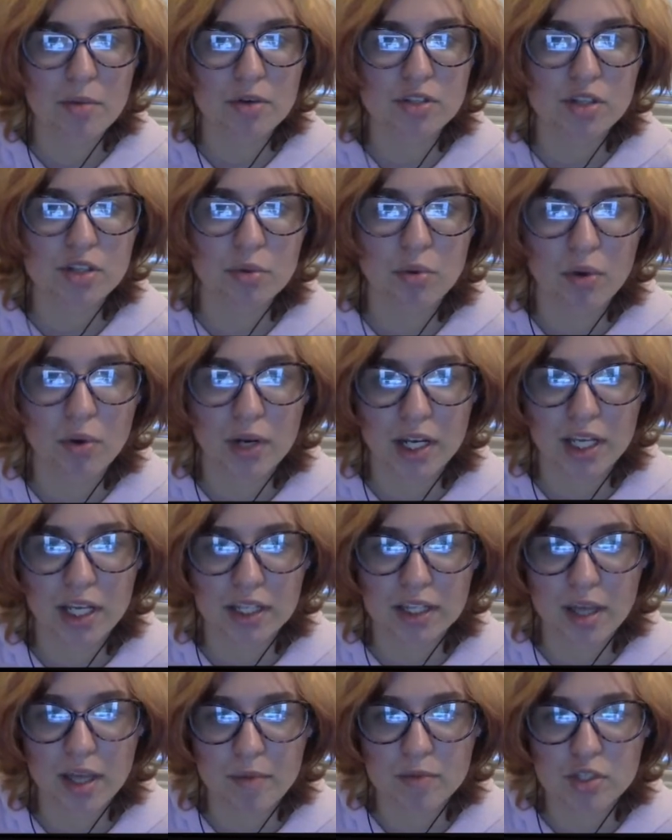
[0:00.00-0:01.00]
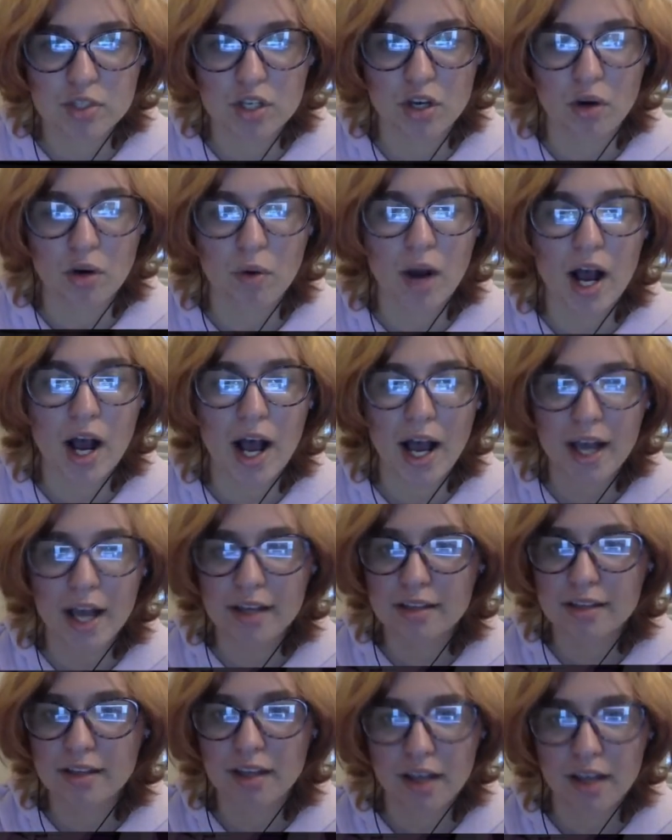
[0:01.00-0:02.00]
are pointing at them too. I
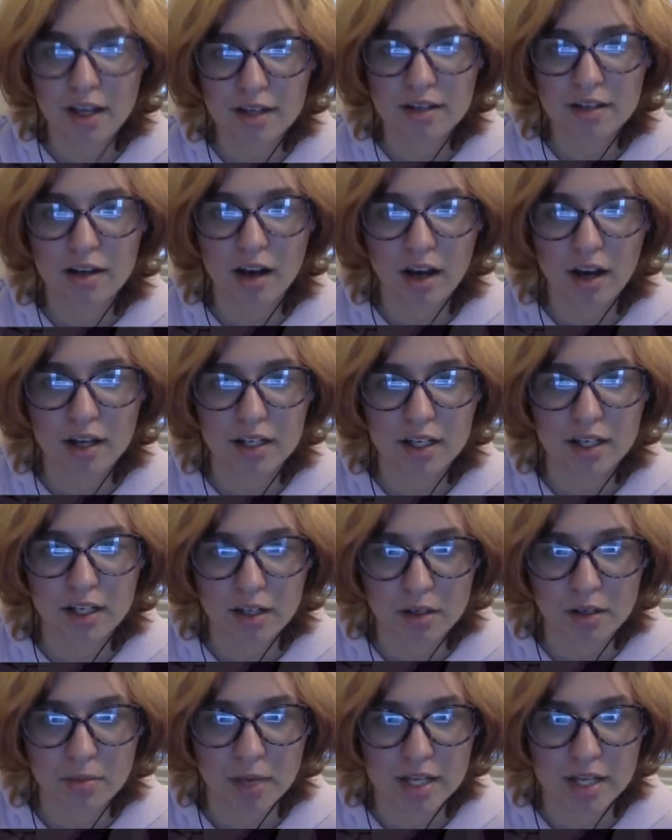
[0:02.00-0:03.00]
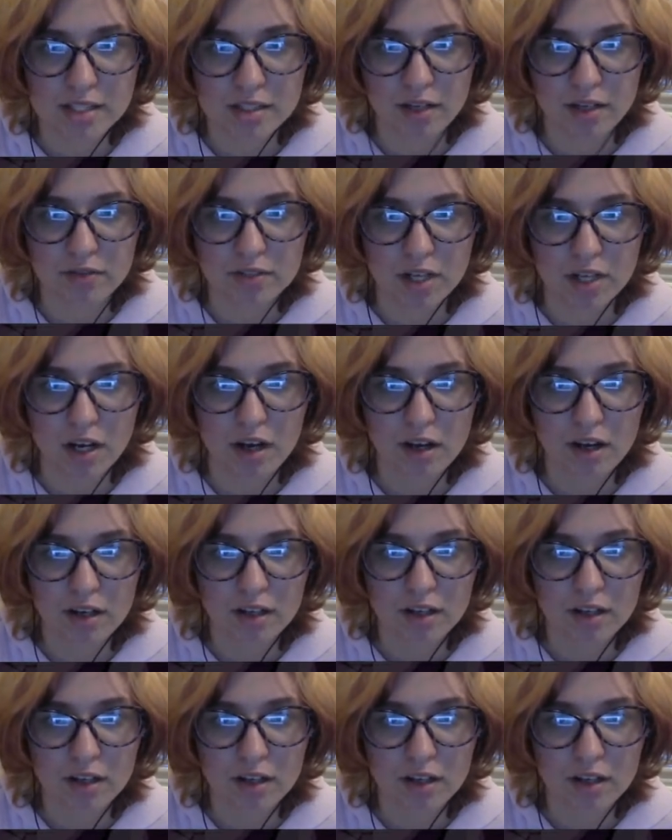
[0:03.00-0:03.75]
cannot hear myself talk.